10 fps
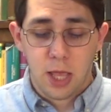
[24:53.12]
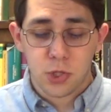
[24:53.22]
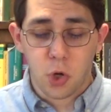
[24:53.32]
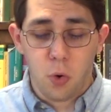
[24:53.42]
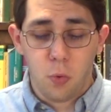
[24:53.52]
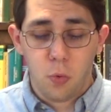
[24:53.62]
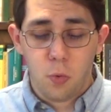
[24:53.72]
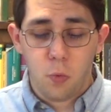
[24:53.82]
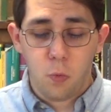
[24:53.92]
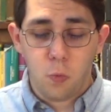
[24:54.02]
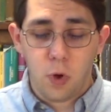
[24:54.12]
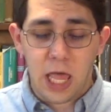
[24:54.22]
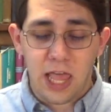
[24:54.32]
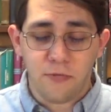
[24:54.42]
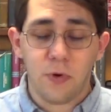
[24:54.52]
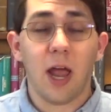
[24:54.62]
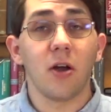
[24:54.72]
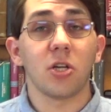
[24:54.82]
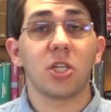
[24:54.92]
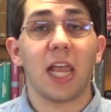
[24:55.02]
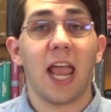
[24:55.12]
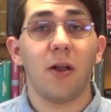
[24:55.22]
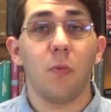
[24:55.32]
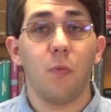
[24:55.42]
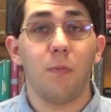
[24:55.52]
So, if we understand